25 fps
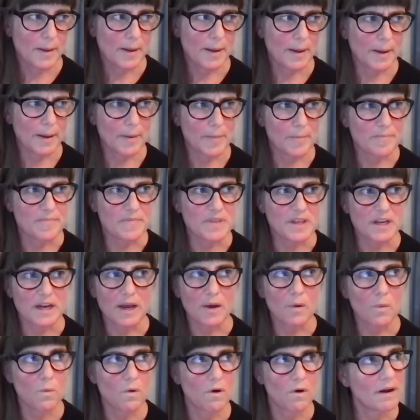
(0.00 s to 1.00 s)
um, that
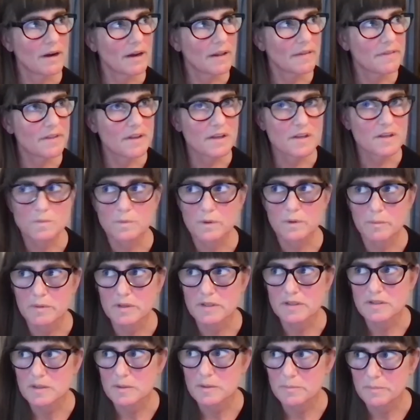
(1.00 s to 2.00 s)
I wanted these
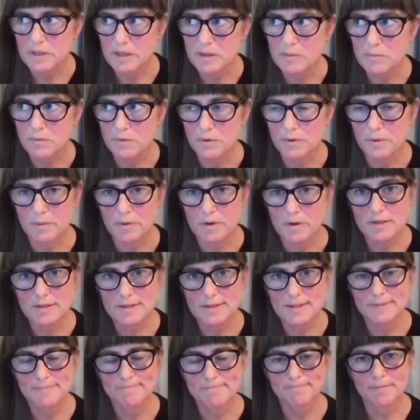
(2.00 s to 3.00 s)
women to be
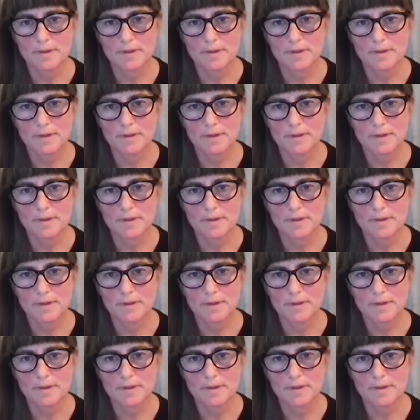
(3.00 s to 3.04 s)
brewers,